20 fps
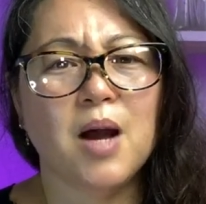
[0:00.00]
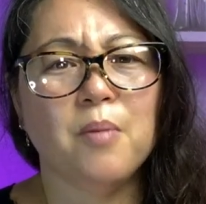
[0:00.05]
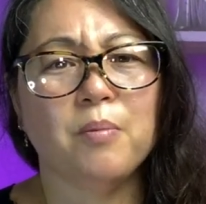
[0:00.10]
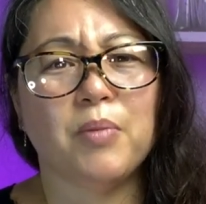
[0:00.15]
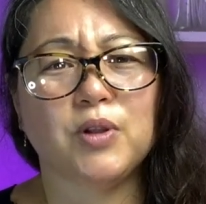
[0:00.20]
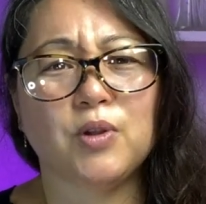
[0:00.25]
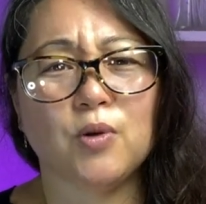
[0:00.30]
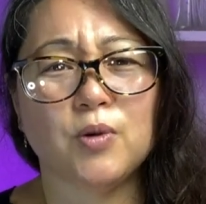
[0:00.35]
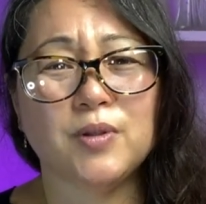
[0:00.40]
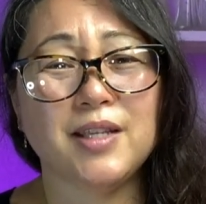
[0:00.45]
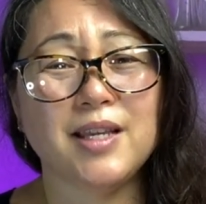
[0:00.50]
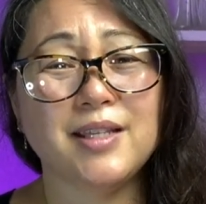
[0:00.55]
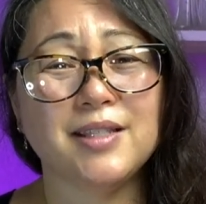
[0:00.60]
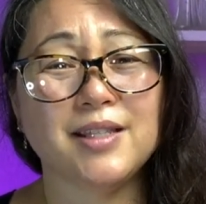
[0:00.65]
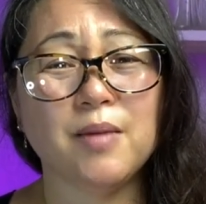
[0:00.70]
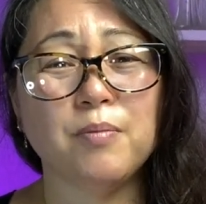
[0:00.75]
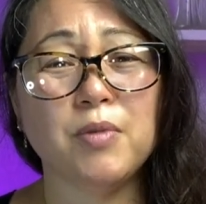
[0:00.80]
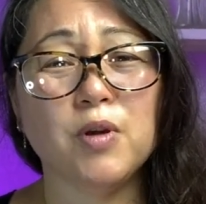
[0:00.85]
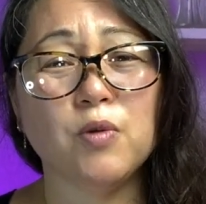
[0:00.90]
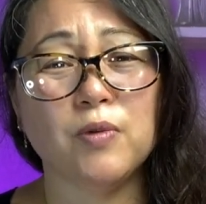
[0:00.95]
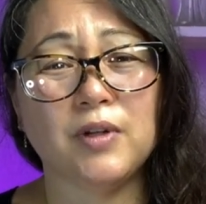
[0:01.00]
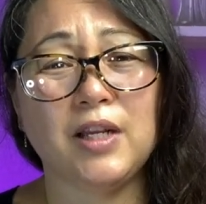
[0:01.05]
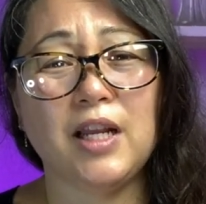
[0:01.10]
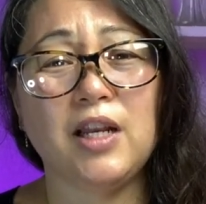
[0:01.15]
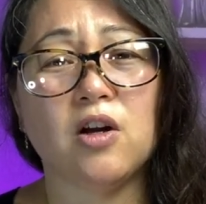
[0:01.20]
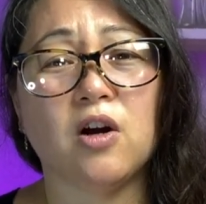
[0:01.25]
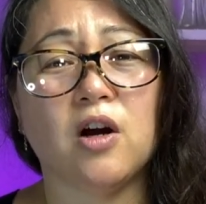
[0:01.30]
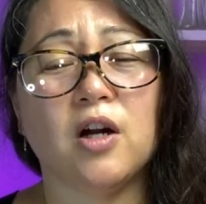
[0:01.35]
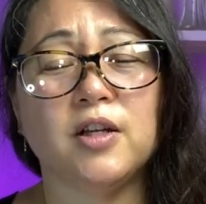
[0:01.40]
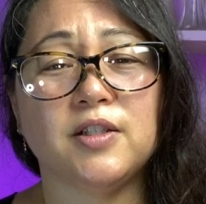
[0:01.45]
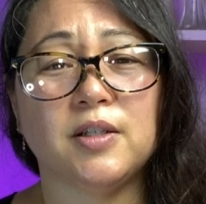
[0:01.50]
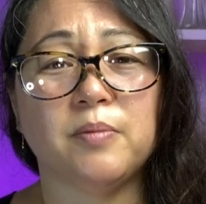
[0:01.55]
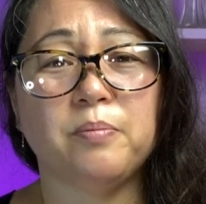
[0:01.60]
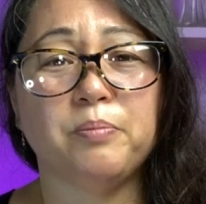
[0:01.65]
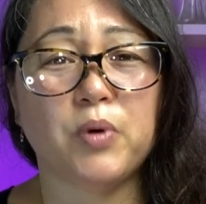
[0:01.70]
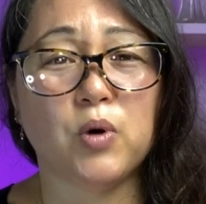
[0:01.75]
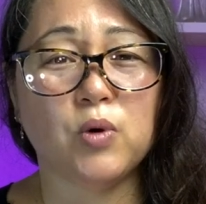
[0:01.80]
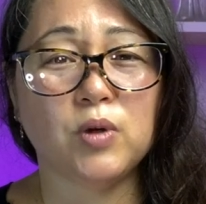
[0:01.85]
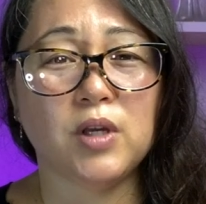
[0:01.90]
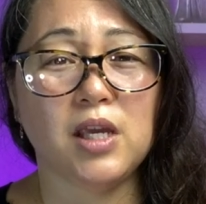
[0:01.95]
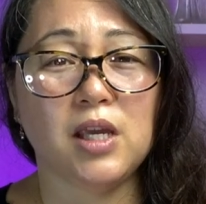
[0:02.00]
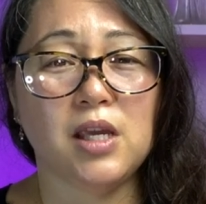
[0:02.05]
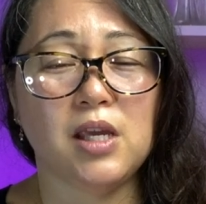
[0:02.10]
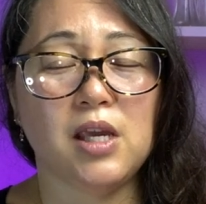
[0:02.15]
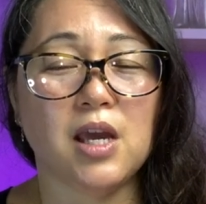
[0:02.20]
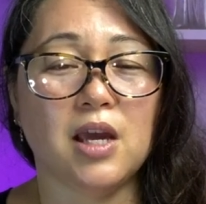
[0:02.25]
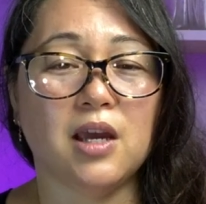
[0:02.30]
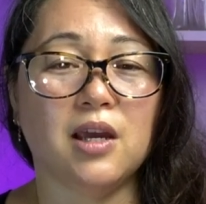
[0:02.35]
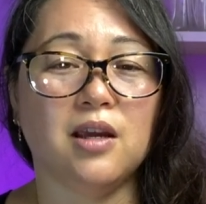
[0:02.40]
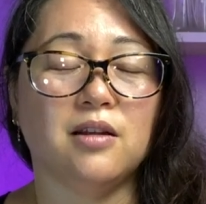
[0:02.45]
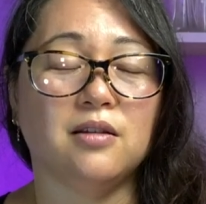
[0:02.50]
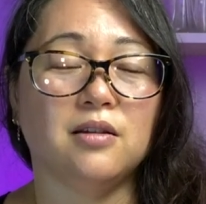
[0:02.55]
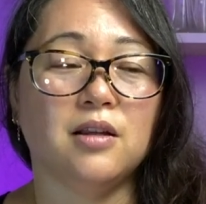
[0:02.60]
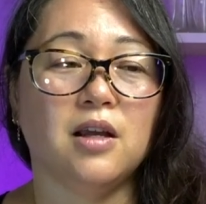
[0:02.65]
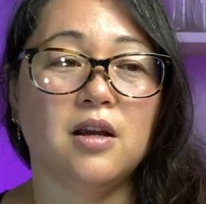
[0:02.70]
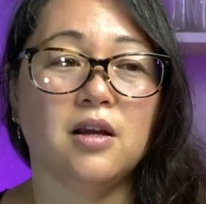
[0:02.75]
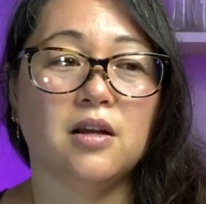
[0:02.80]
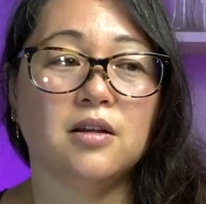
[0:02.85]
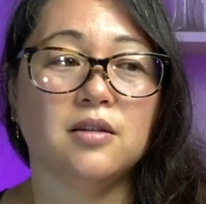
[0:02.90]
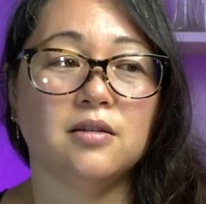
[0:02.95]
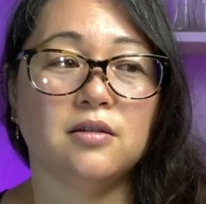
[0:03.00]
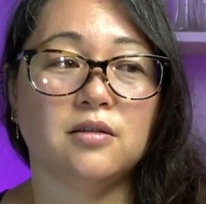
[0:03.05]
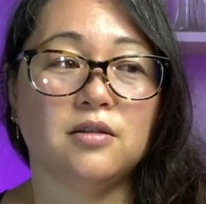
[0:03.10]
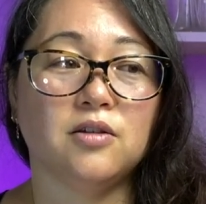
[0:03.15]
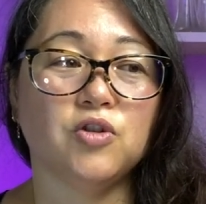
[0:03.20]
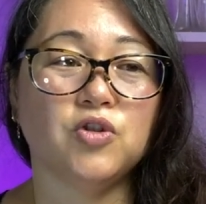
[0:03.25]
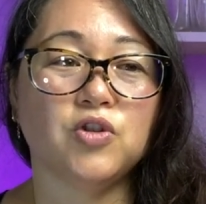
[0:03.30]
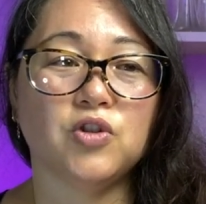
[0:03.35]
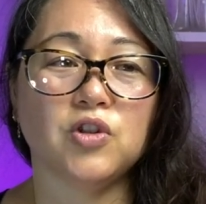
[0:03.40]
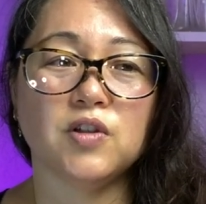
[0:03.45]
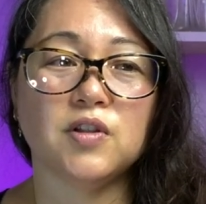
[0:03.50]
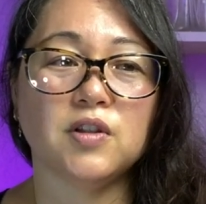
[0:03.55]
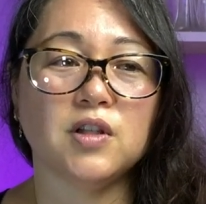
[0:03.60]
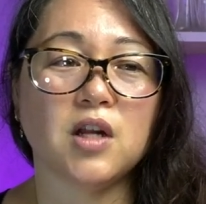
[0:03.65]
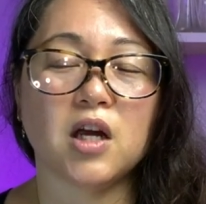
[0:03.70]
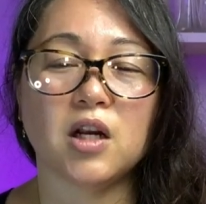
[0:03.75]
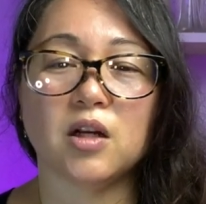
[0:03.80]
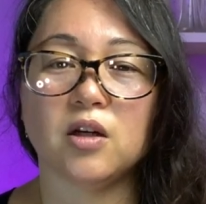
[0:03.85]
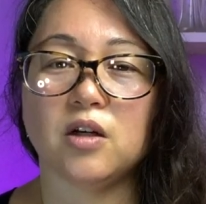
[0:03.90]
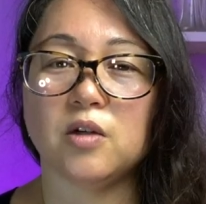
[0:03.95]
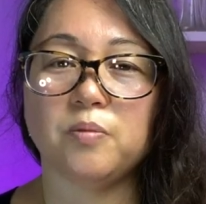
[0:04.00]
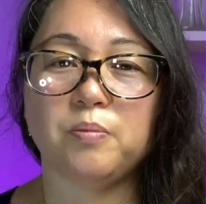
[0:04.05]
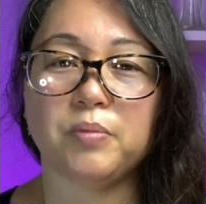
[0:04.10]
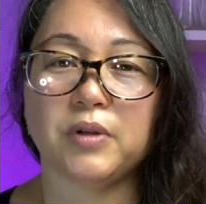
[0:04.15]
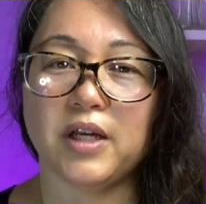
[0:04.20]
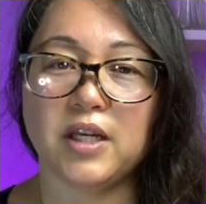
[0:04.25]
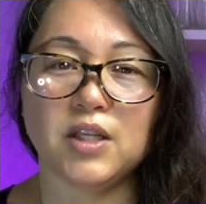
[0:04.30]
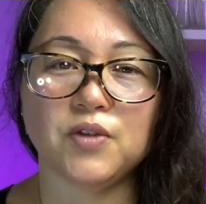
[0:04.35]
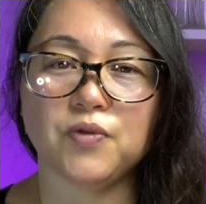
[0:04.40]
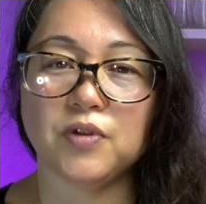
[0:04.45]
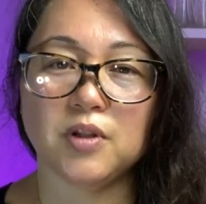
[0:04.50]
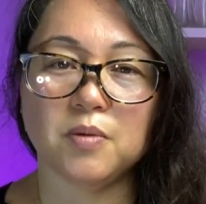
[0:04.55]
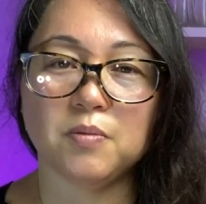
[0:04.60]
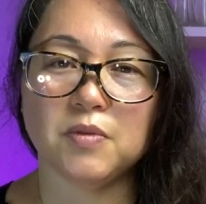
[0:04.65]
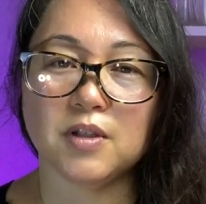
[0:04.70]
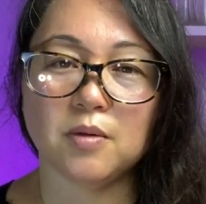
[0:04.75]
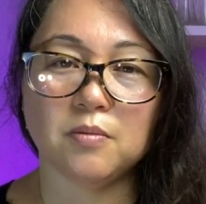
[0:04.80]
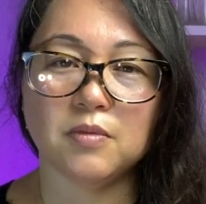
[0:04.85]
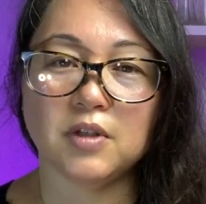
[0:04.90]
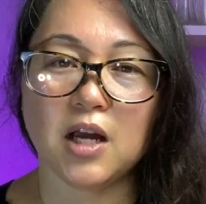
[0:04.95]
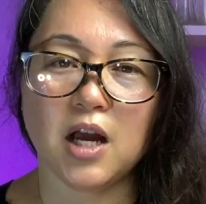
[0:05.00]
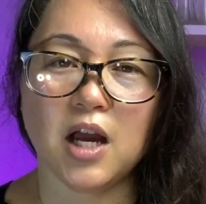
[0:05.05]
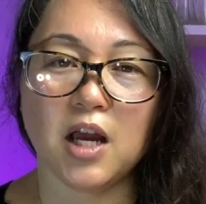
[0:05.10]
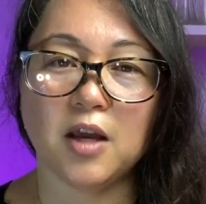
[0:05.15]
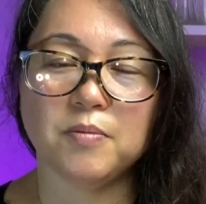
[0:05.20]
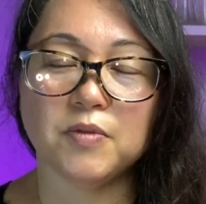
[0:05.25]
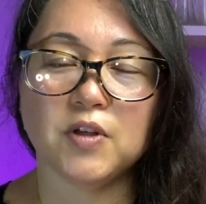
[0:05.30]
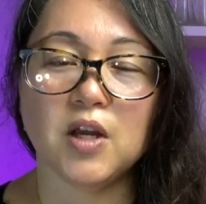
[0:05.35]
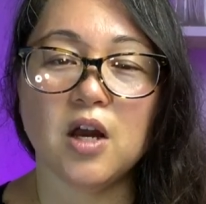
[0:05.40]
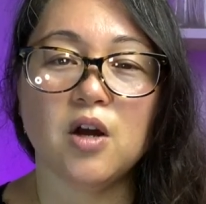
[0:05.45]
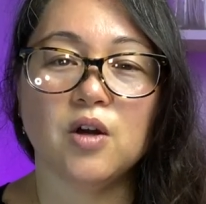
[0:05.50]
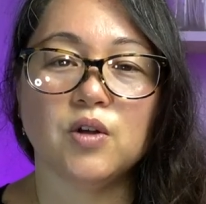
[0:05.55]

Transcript: but those things can be really large and bulky and there's just not a good place for them sometimes.